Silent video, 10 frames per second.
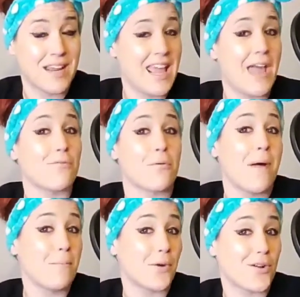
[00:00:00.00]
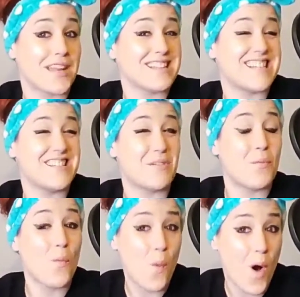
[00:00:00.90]
And remember that in season
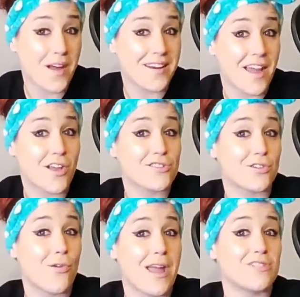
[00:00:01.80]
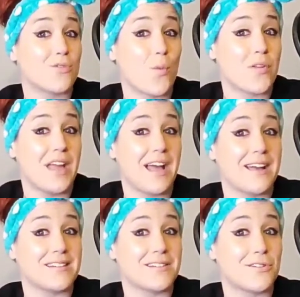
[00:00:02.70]
1, Cousin Greg is the one
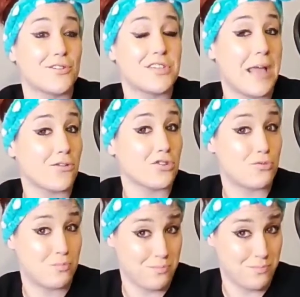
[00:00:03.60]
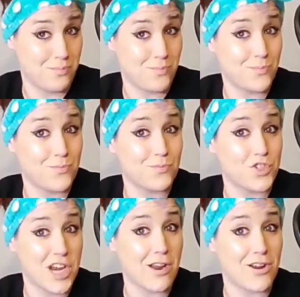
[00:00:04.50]
that tells
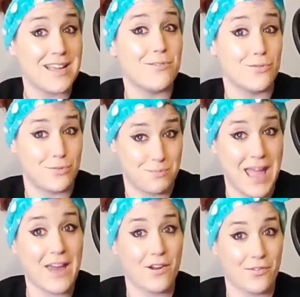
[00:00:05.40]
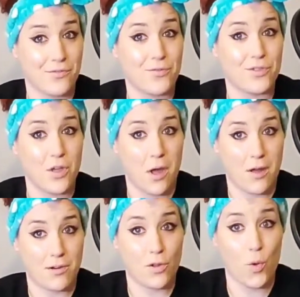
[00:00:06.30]
Jerry, who's head of
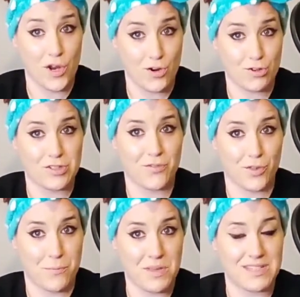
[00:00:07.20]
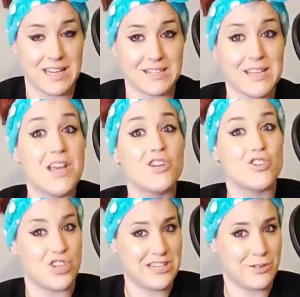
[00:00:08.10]
the lawyers for the business,
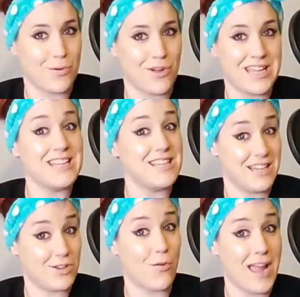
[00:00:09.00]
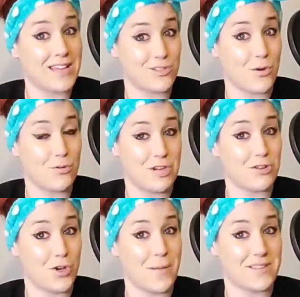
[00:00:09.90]
Greg is the one who
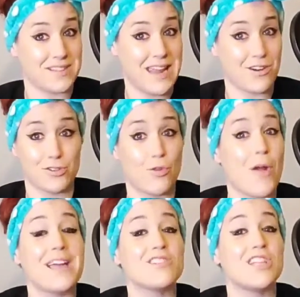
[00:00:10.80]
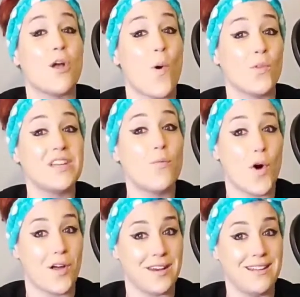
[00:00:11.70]
tells her about the scandals. Greg is the only
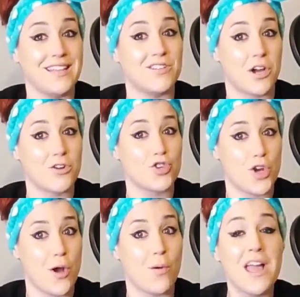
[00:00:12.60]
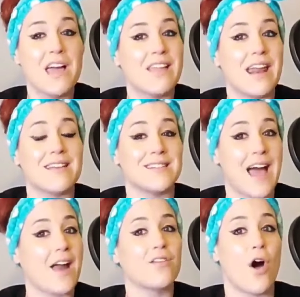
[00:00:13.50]
one in the entire show that has
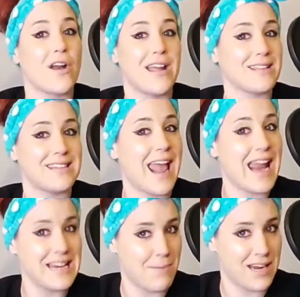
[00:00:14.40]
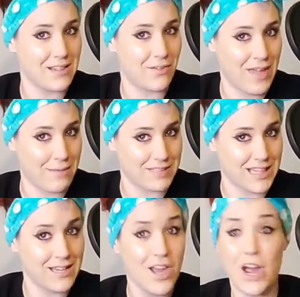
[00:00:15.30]
not gone against anybody in the
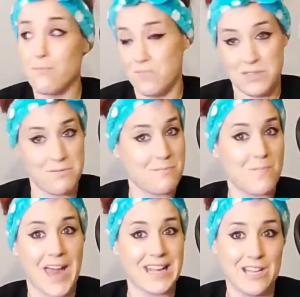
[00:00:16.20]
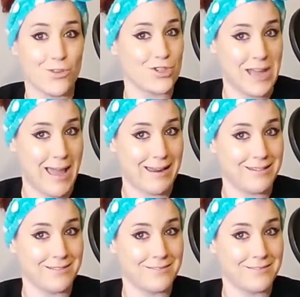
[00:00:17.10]
family on either side.